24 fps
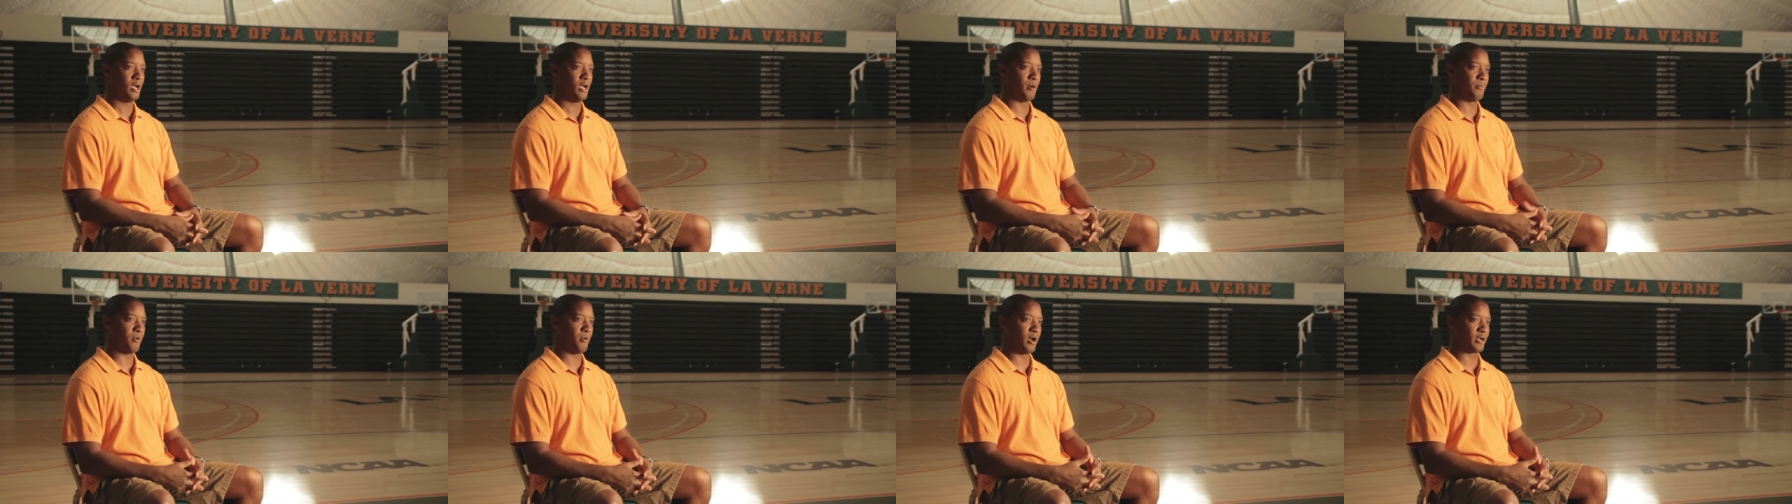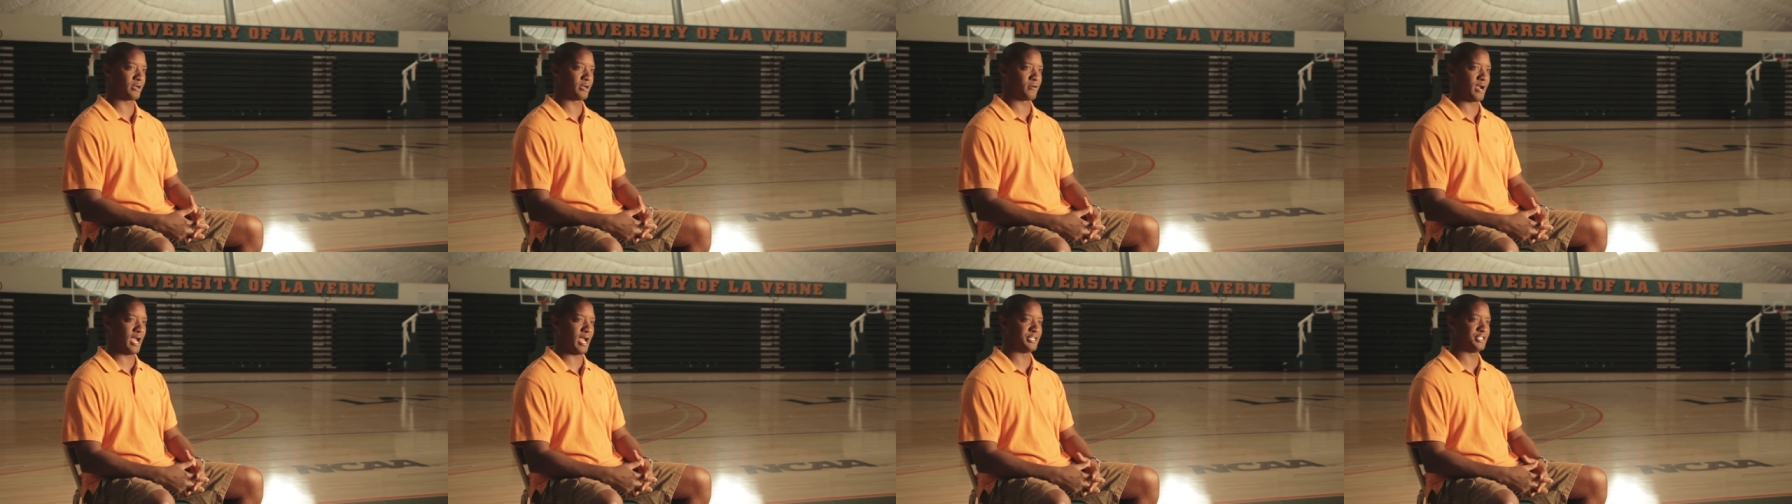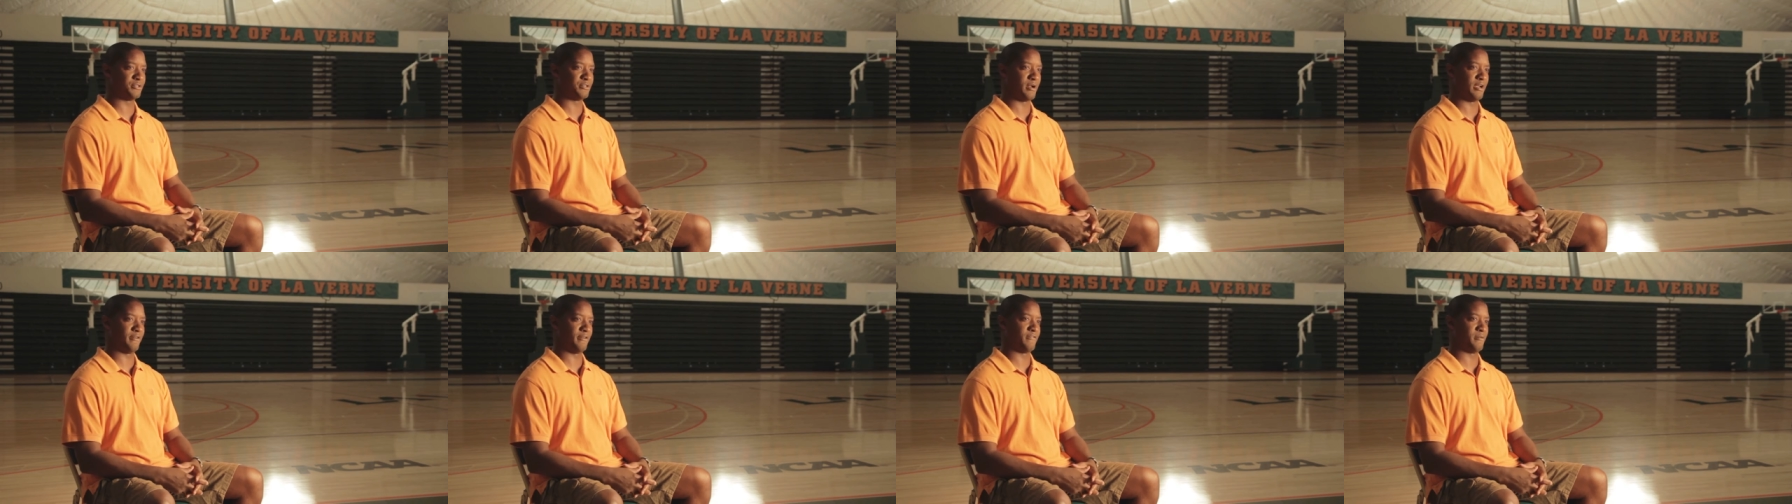upon
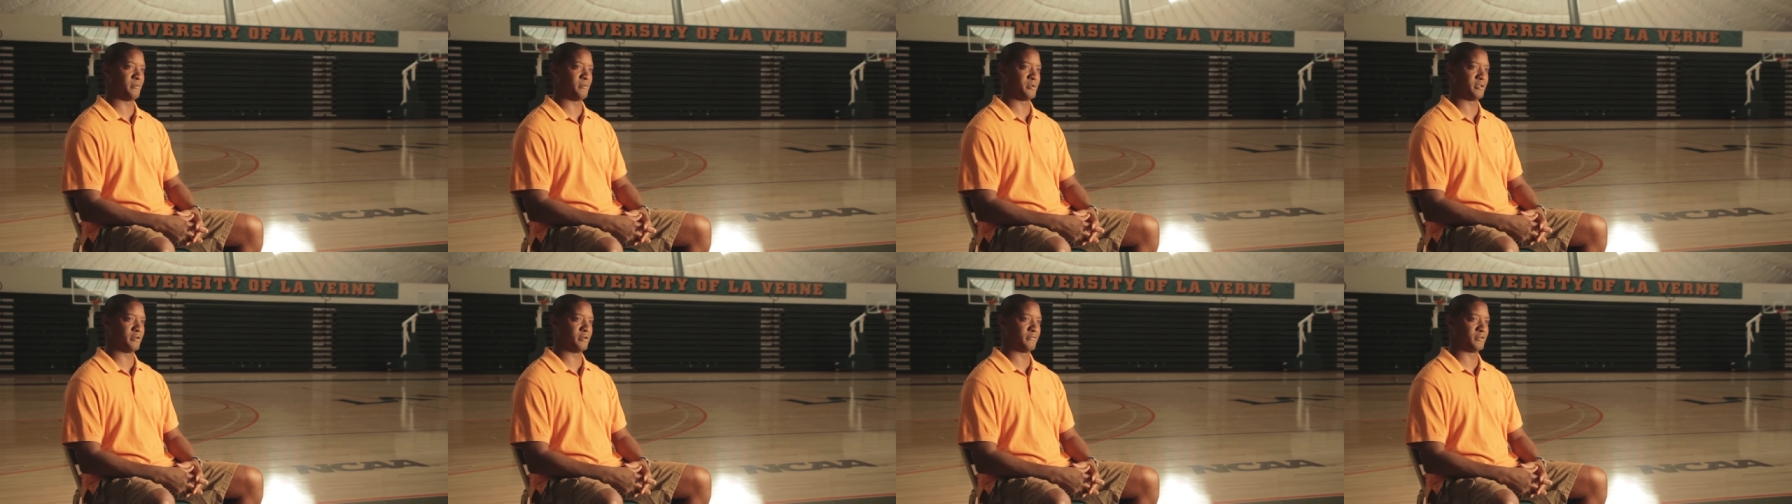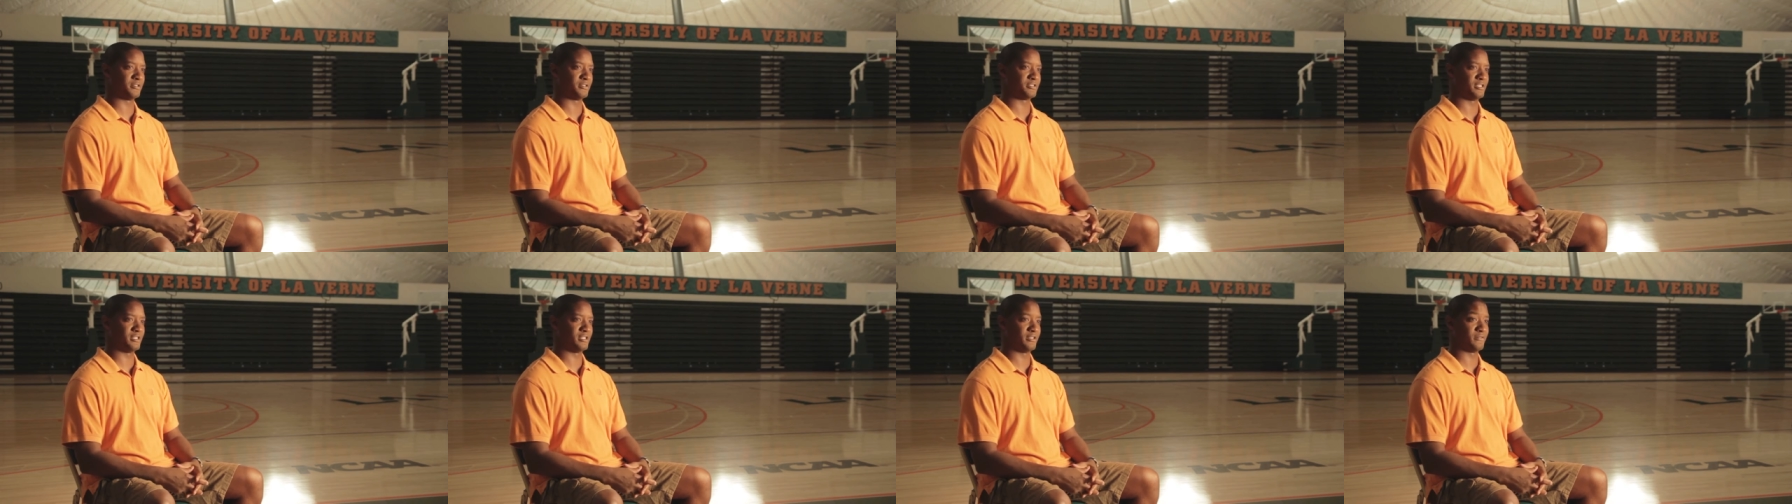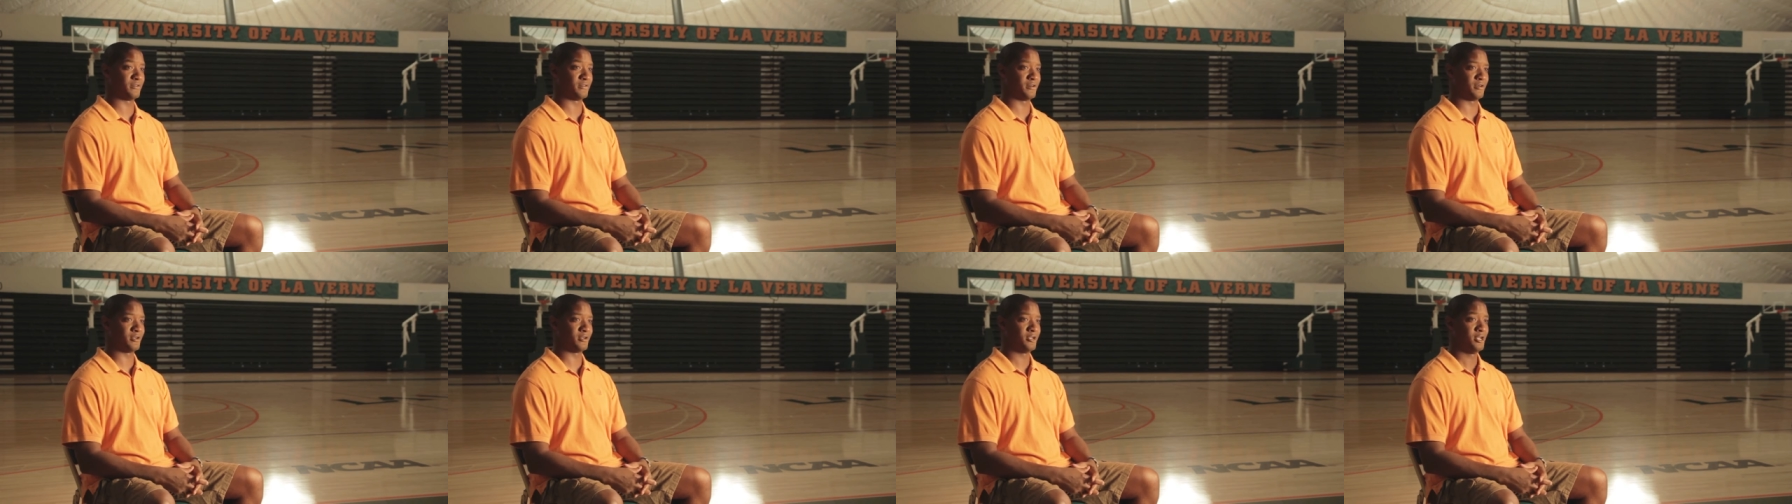graduating from the University of
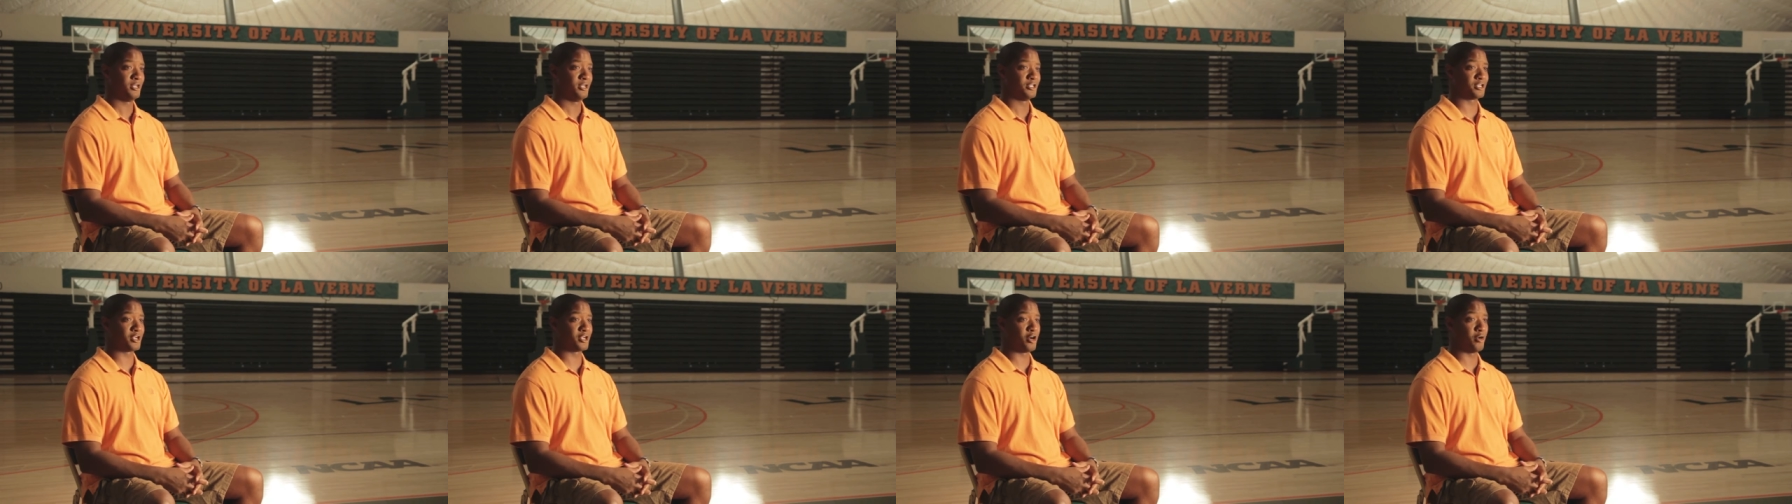Laverne to